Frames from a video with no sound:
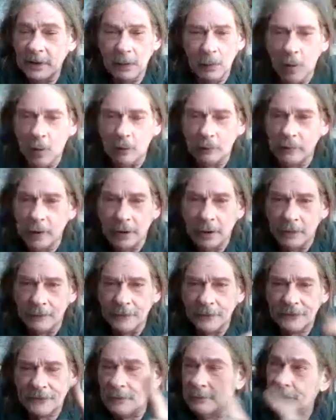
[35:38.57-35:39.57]
It won't run on
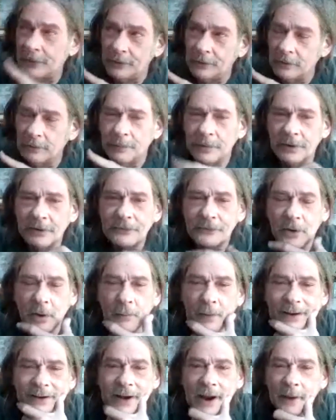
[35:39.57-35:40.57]
this computer, but it's
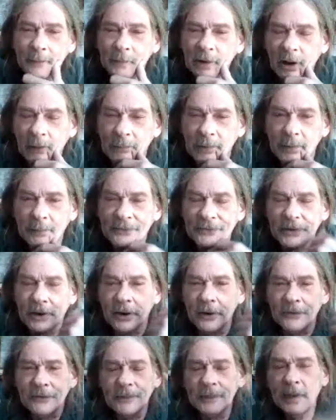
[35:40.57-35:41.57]
on my laptop
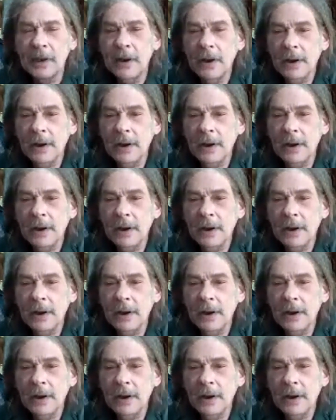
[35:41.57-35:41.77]
upstairs.